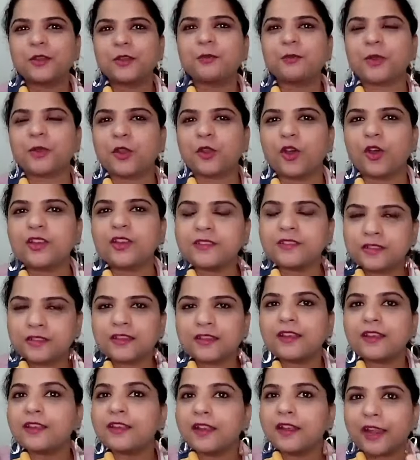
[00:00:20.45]
Because
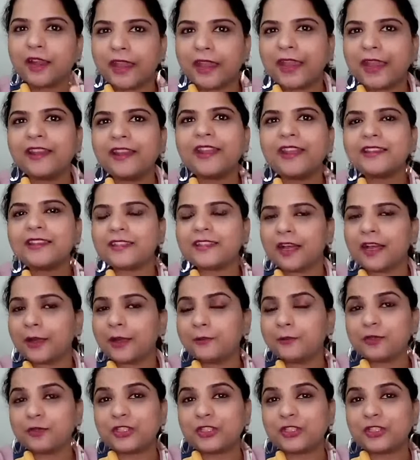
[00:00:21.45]
again, I'm